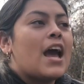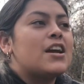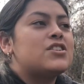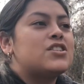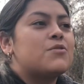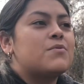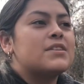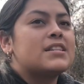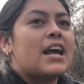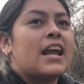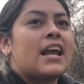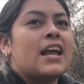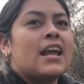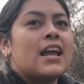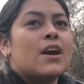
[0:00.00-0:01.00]
and she was
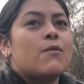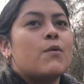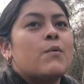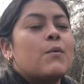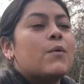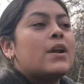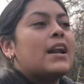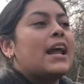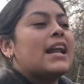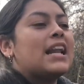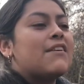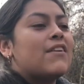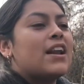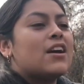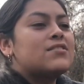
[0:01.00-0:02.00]
like, when we were like
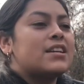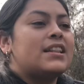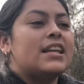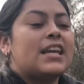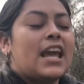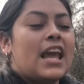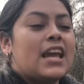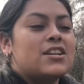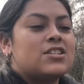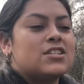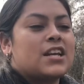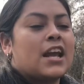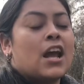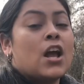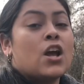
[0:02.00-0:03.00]
leaving outside the gate,
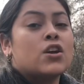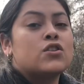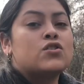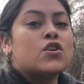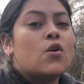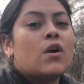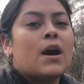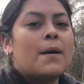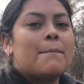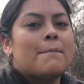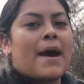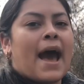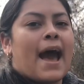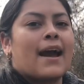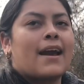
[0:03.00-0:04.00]
she's like, don't come
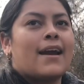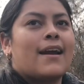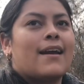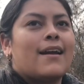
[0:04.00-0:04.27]
back.